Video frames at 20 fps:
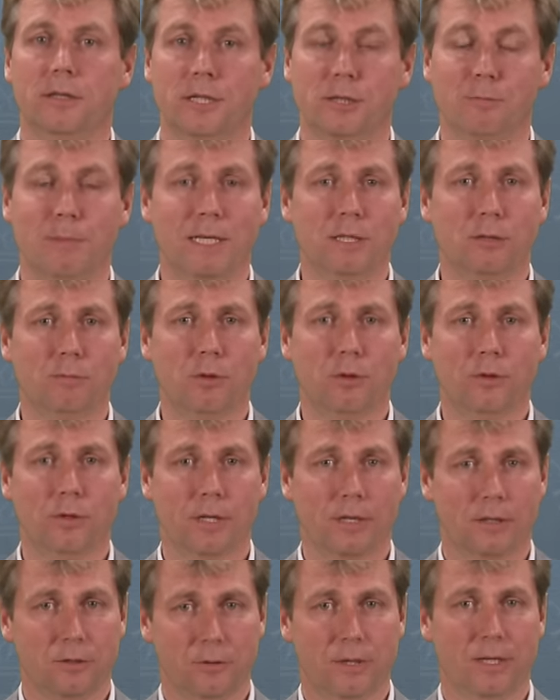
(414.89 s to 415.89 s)
dispensable,
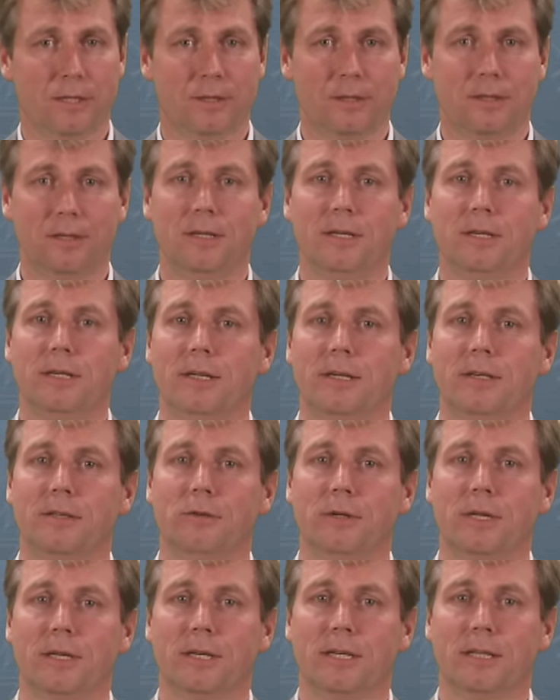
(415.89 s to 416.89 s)
there you can
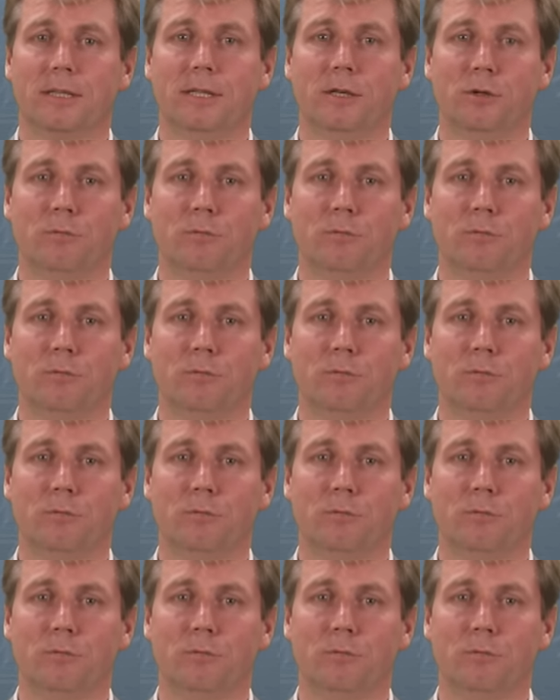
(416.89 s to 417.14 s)
get